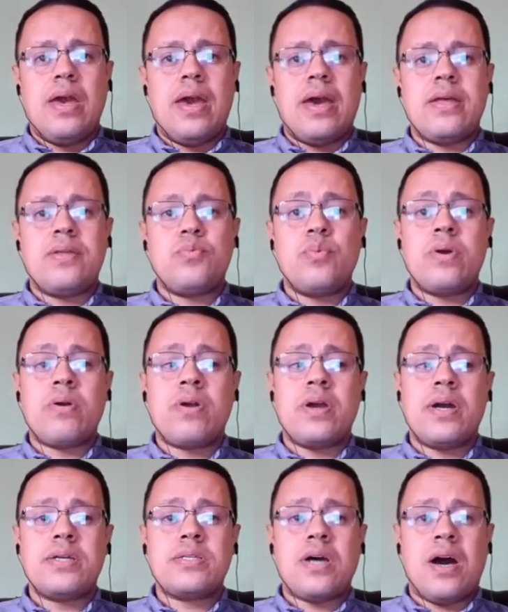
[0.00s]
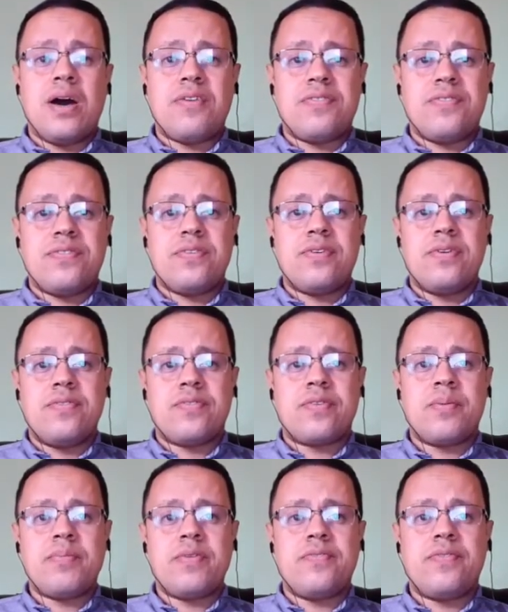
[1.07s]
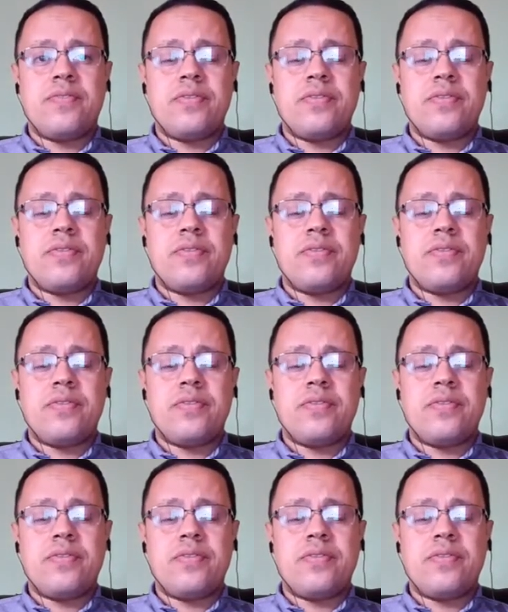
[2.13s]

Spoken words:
and were cut off from